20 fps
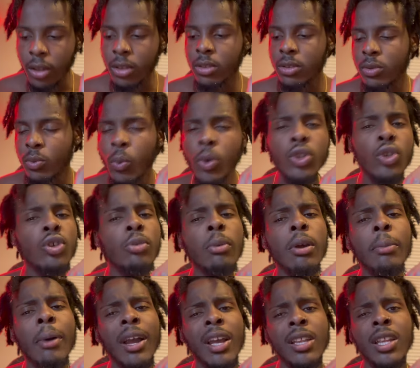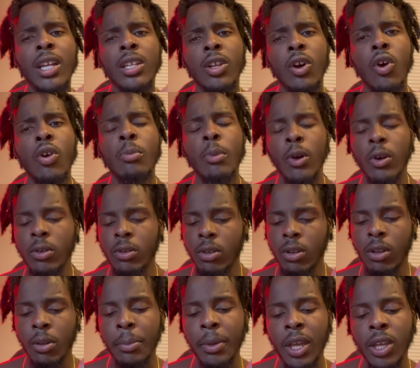What do you mean by connected, Omar?
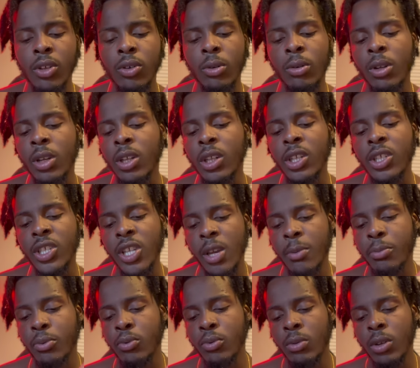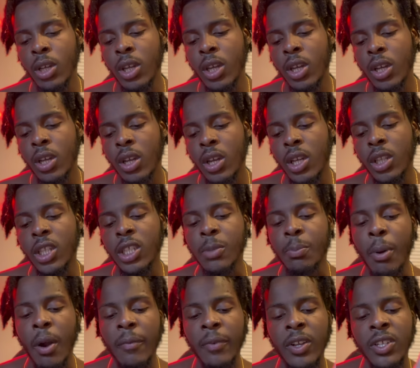Let me give you a good example. And it's the
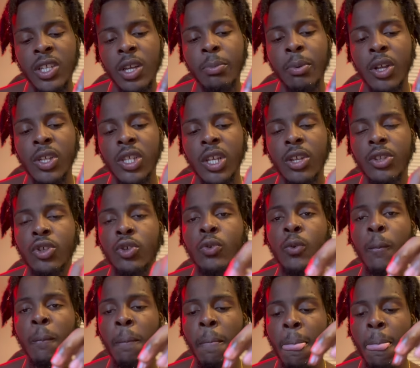perfect example I said, too.